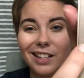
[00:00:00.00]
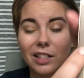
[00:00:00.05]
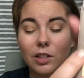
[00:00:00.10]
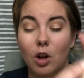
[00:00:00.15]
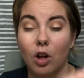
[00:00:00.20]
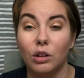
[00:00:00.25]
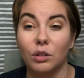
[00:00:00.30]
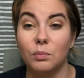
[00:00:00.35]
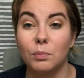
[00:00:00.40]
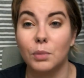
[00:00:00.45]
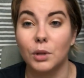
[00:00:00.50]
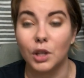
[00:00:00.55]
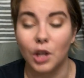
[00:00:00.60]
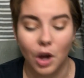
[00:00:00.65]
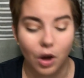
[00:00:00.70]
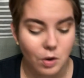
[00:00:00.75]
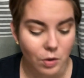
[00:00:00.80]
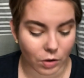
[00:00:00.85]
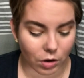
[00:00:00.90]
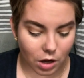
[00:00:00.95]
It's called
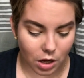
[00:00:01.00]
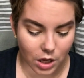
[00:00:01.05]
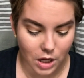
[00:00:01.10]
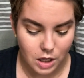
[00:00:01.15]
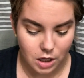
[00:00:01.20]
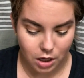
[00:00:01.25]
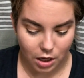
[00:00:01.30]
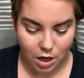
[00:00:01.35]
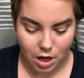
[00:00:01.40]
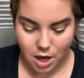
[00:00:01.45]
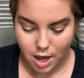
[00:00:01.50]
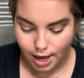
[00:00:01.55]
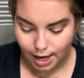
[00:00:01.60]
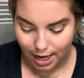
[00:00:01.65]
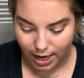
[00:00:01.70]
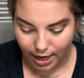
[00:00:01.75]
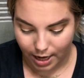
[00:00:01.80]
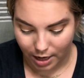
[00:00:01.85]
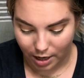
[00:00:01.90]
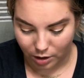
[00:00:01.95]
Blow,
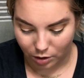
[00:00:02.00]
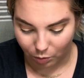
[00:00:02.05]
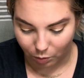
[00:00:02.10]
and